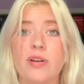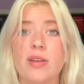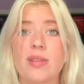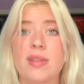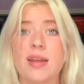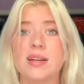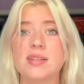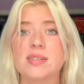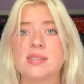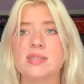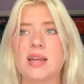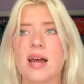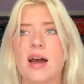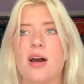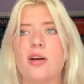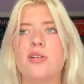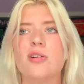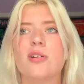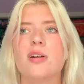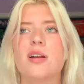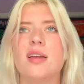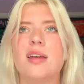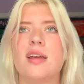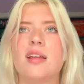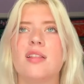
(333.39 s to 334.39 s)
and that's how
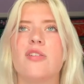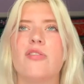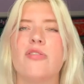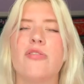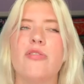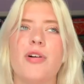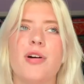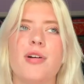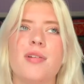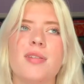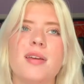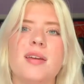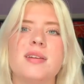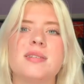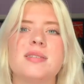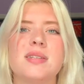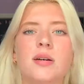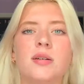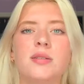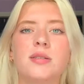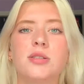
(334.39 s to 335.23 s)
you're going to get the farthest.